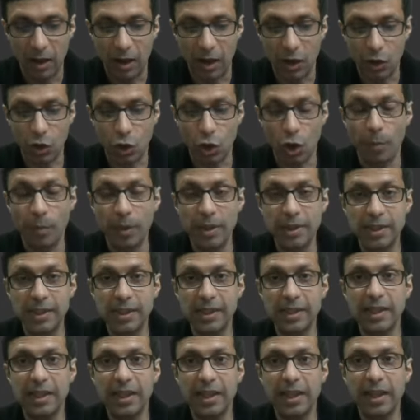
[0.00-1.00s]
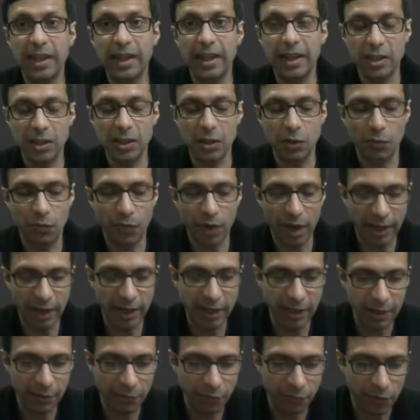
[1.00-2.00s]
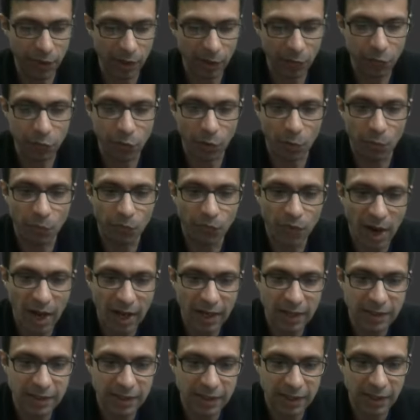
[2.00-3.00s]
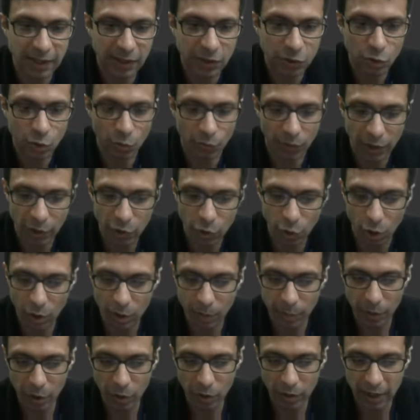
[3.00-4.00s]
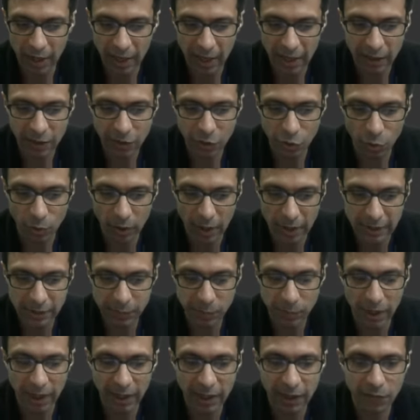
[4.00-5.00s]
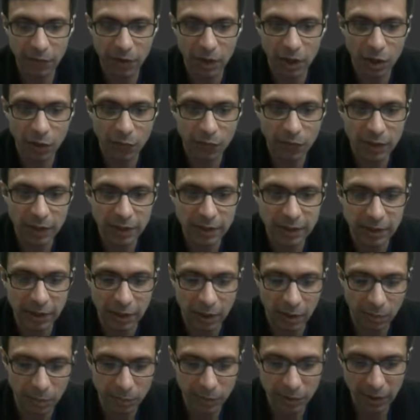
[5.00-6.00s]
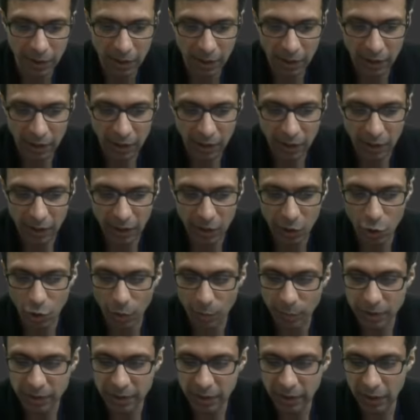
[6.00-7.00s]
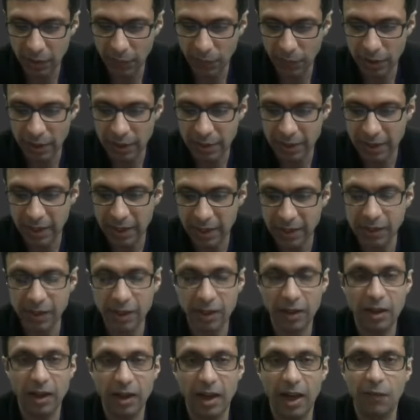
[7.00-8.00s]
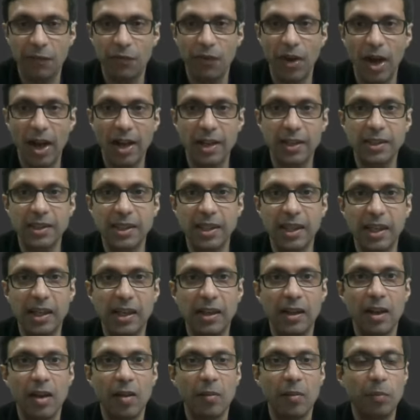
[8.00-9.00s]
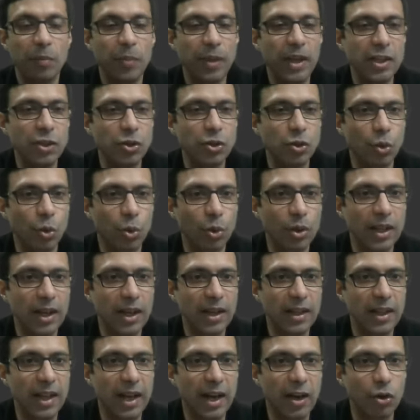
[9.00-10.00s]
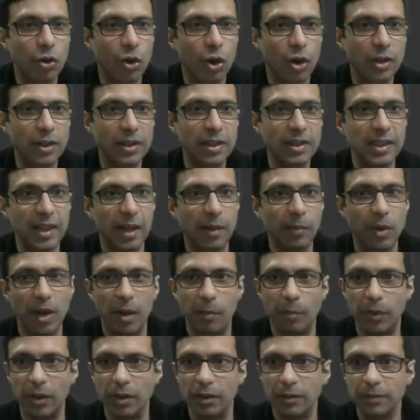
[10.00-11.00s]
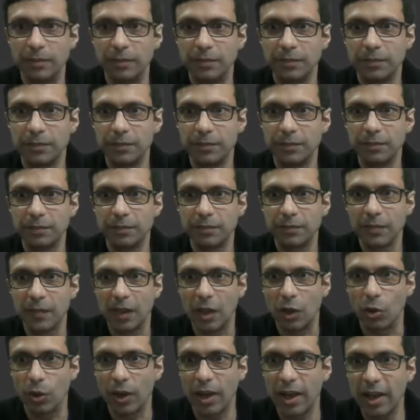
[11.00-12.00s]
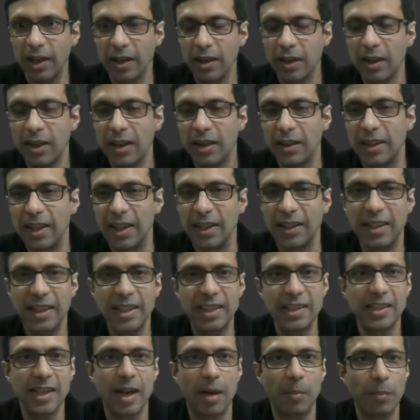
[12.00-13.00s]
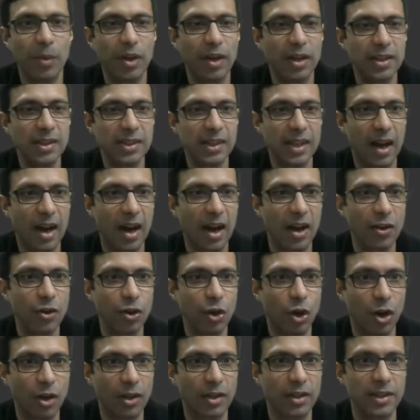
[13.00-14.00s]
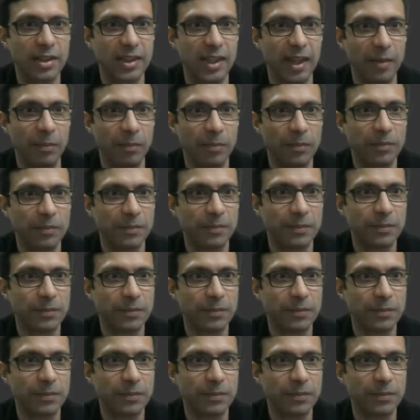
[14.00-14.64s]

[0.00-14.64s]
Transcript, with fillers: Atomicity is very different from valency. So we'll talk about that. You guys might have heard of these terms. Atomicity we discussed here, and valency, please note that they are not the same number. Okay, that these numbers are not the same.